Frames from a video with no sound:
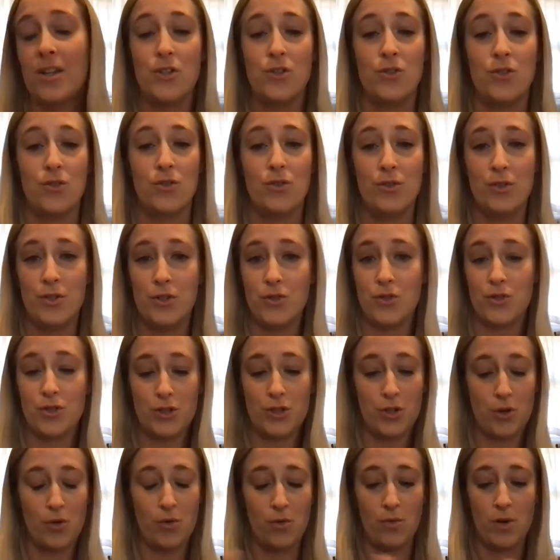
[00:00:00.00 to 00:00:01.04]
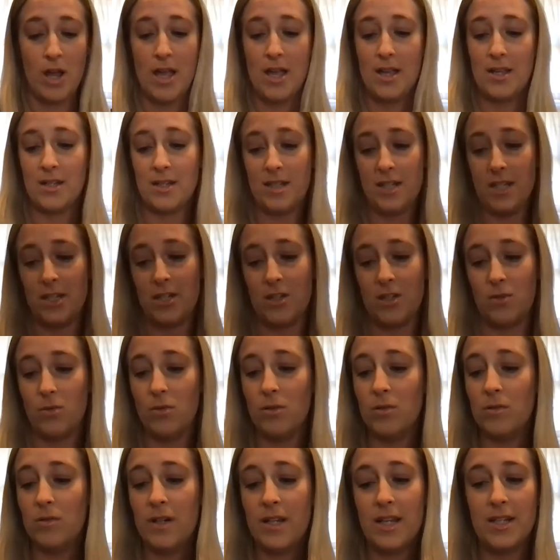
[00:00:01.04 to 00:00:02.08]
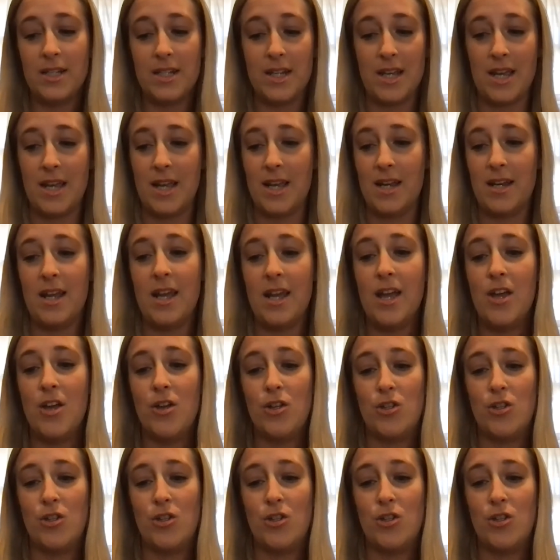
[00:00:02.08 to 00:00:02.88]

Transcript: You're you're so detail oriented.